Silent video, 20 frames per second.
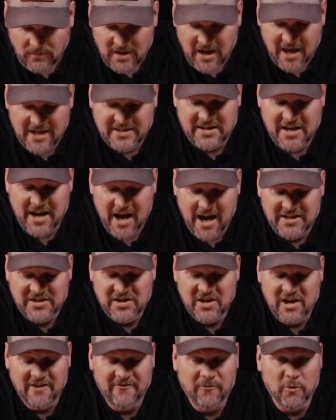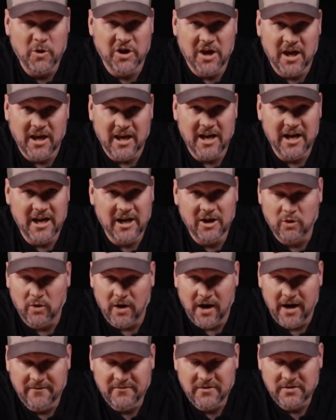it's nice enough where you can get it
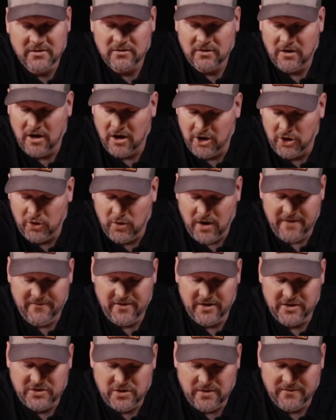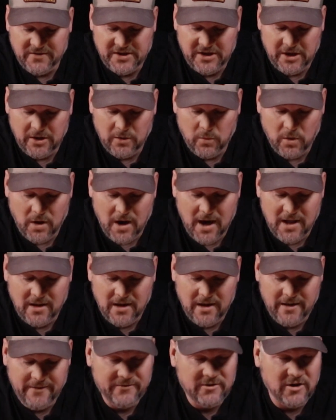engraved. Our engraving service here where I
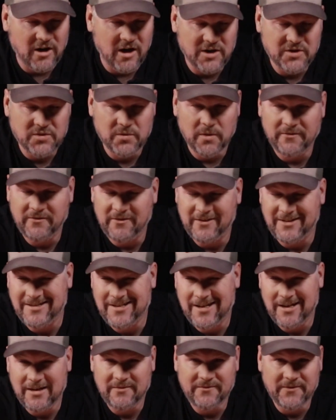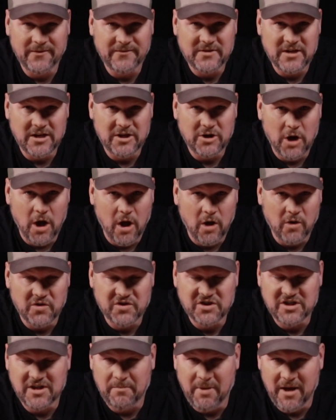live costs roughly $10,
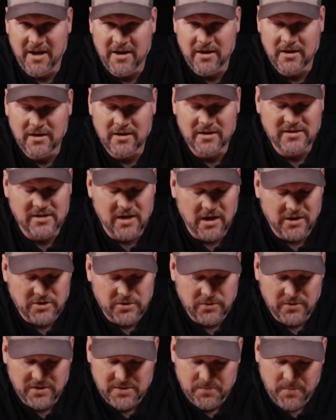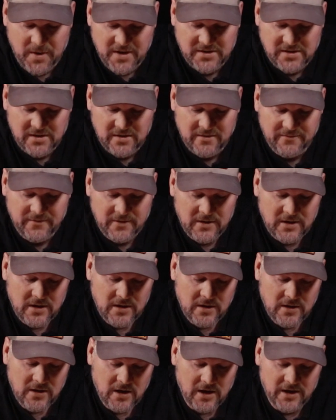$15 depending. It's not too expensive.
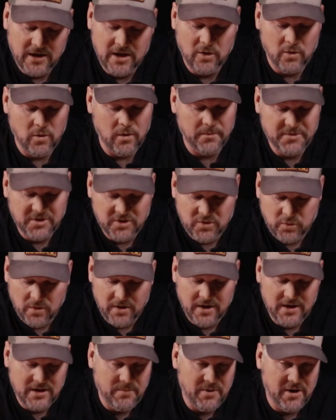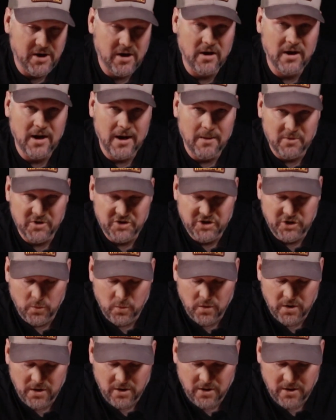I can go up to $20 depending on how much you
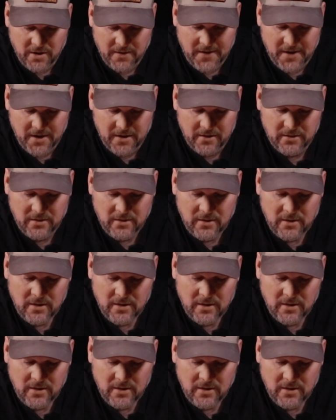want on there.